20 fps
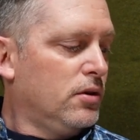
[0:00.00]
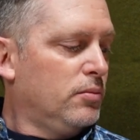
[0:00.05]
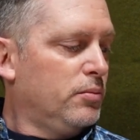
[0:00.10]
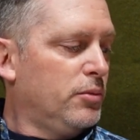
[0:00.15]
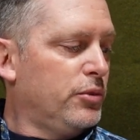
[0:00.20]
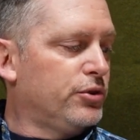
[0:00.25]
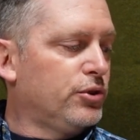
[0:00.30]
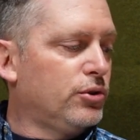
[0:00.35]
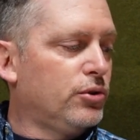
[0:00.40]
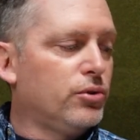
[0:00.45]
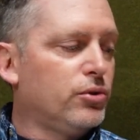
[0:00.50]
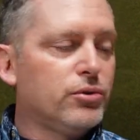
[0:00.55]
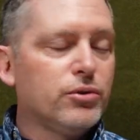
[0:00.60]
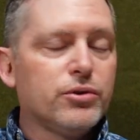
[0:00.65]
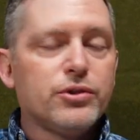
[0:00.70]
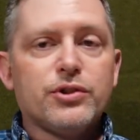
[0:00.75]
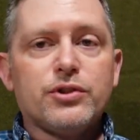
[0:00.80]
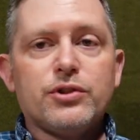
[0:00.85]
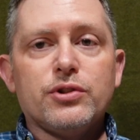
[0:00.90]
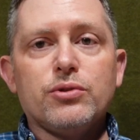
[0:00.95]
Muzzle loader
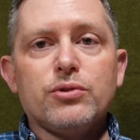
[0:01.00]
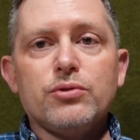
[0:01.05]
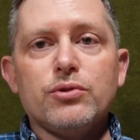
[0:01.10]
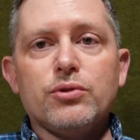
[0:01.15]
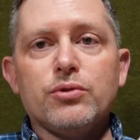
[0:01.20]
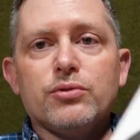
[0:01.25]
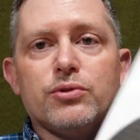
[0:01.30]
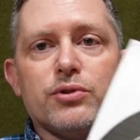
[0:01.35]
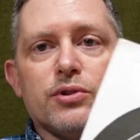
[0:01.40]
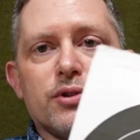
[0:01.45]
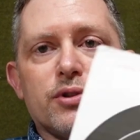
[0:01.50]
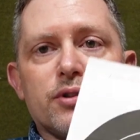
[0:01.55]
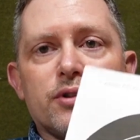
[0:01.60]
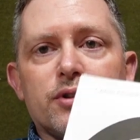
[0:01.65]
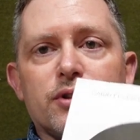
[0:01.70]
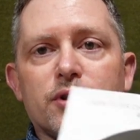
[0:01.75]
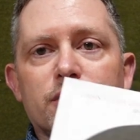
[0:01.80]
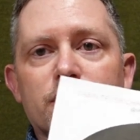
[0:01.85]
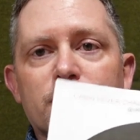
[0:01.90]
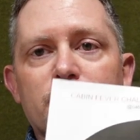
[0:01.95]
still uses
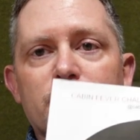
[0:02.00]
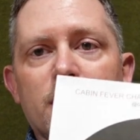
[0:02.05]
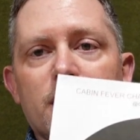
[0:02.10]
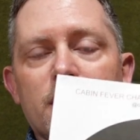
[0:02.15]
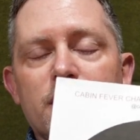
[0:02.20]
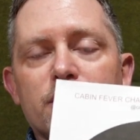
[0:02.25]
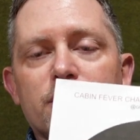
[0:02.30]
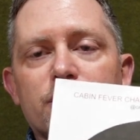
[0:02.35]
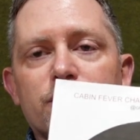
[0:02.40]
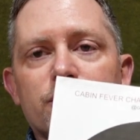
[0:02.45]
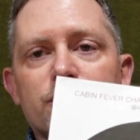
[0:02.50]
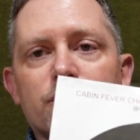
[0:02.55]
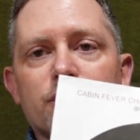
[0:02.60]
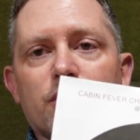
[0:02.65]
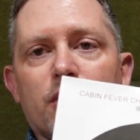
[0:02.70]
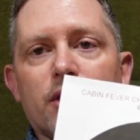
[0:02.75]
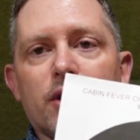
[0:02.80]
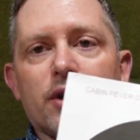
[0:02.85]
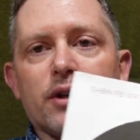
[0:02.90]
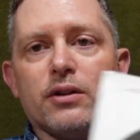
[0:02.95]
the 8-inch
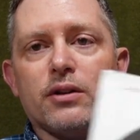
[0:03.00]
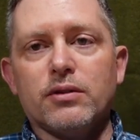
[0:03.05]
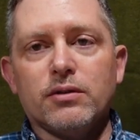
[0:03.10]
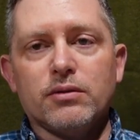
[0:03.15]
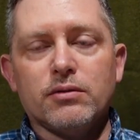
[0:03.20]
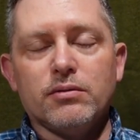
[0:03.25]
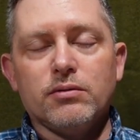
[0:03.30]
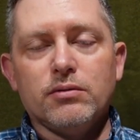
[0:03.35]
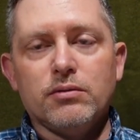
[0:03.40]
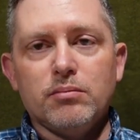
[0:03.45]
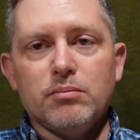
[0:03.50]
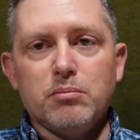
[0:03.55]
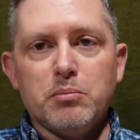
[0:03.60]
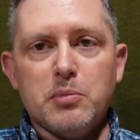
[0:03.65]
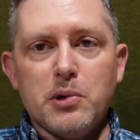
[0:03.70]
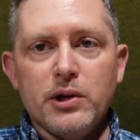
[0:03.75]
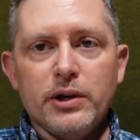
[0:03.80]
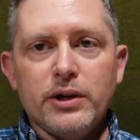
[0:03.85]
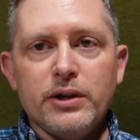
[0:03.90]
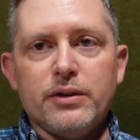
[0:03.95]
target,
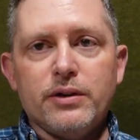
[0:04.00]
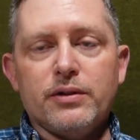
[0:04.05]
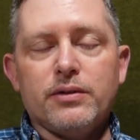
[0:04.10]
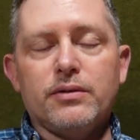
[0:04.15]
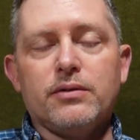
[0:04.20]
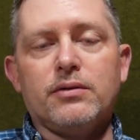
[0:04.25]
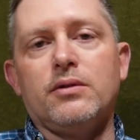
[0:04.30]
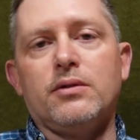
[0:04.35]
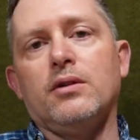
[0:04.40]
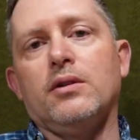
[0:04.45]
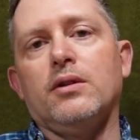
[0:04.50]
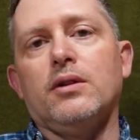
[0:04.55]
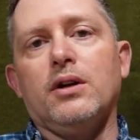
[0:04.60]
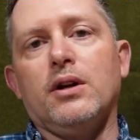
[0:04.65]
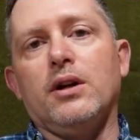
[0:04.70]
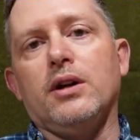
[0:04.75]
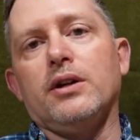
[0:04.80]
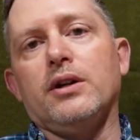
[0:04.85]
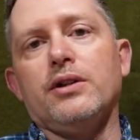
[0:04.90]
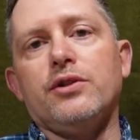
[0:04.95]
but
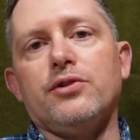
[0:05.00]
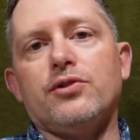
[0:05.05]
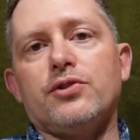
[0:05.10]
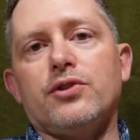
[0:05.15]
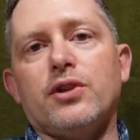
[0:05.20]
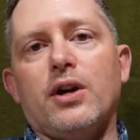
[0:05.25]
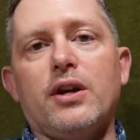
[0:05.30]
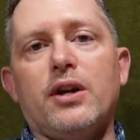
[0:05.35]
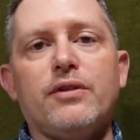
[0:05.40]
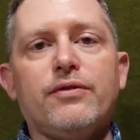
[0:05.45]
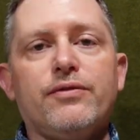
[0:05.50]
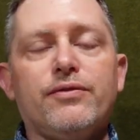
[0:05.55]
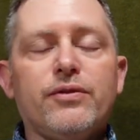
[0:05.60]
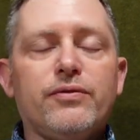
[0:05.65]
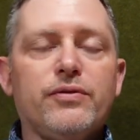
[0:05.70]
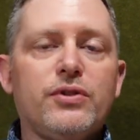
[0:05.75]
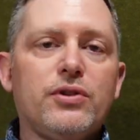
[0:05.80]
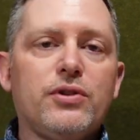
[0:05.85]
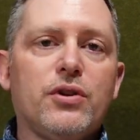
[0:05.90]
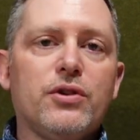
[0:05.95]
uh, it's shot at
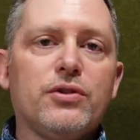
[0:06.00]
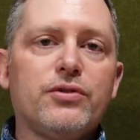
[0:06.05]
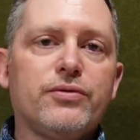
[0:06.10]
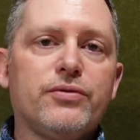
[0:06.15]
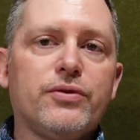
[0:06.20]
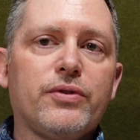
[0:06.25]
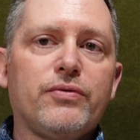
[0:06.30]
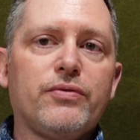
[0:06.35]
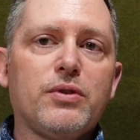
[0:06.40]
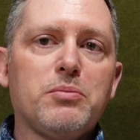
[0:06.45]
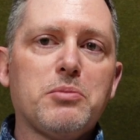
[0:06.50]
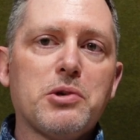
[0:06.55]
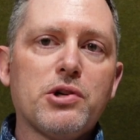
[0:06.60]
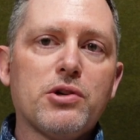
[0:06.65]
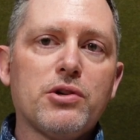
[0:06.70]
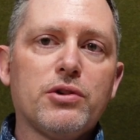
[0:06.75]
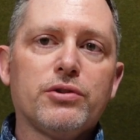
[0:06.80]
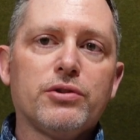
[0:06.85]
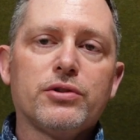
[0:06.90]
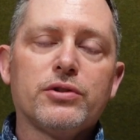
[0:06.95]
50 yards or 50
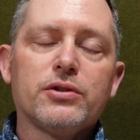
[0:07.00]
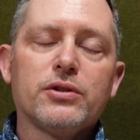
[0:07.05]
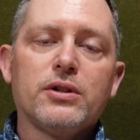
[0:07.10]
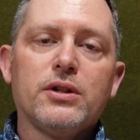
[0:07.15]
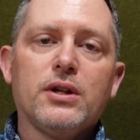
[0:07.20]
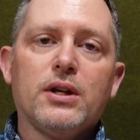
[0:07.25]
meters.